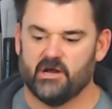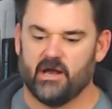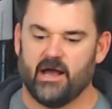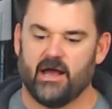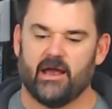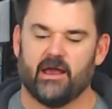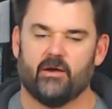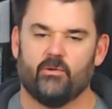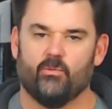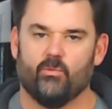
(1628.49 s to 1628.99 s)

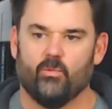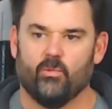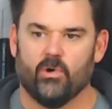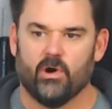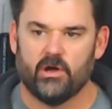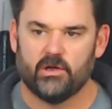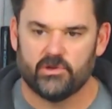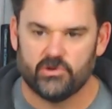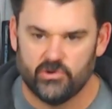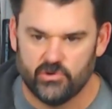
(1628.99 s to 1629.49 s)
I
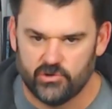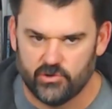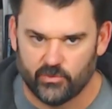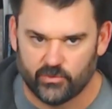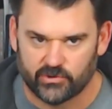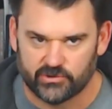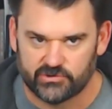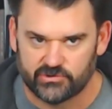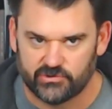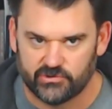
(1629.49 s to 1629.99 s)
want you to
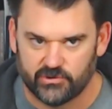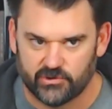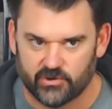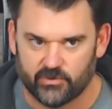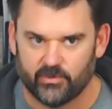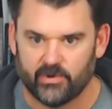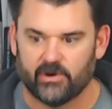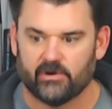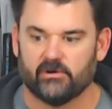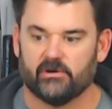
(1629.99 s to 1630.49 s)
pursue your
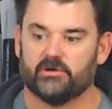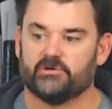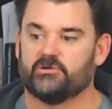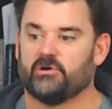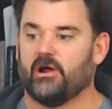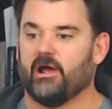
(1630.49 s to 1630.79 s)
marriage.